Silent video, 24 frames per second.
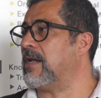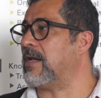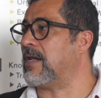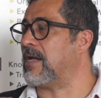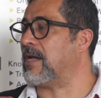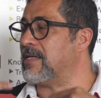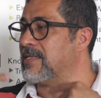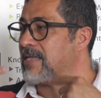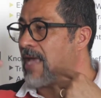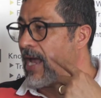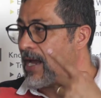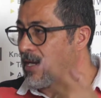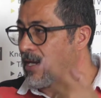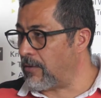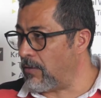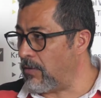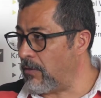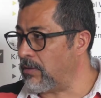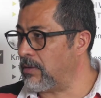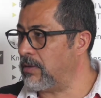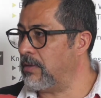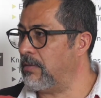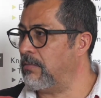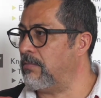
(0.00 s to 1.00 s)

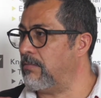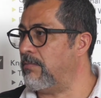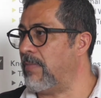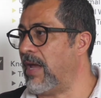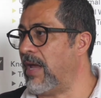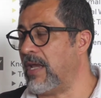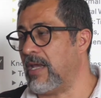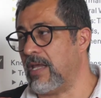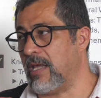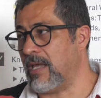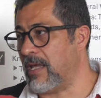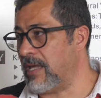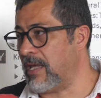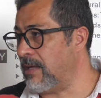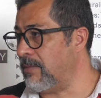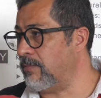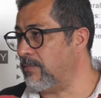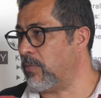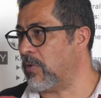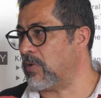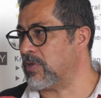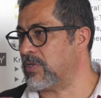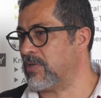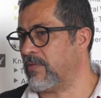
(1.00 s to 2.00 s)
recycle many
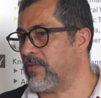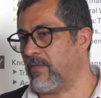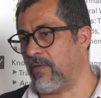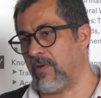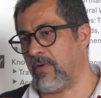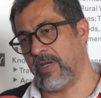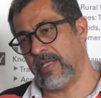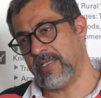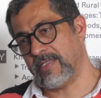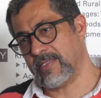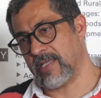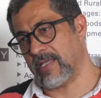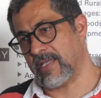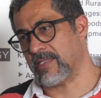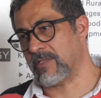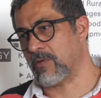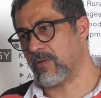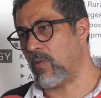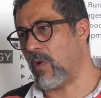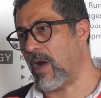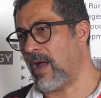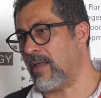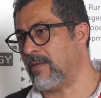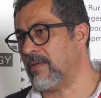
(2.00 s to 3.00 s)
inputs, for instance,
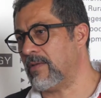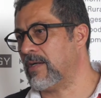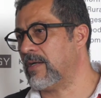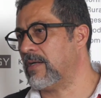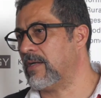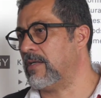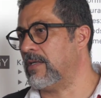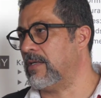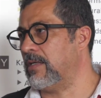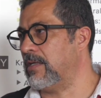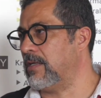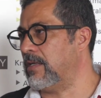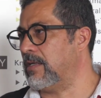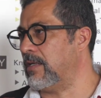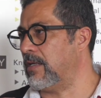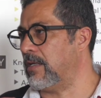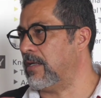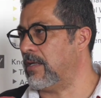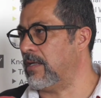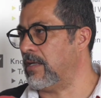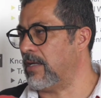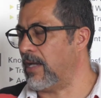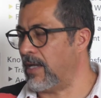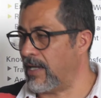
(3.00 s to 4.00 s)
water,
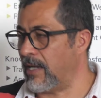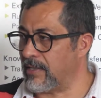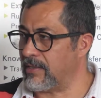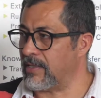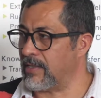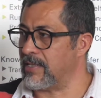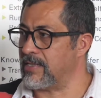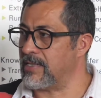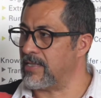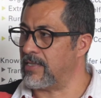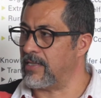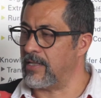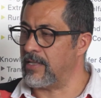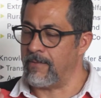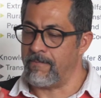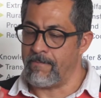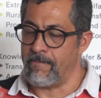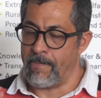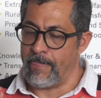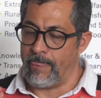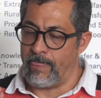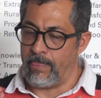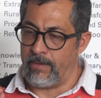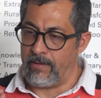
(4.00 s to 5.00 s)

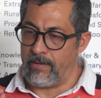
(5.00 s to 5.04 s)
electricity,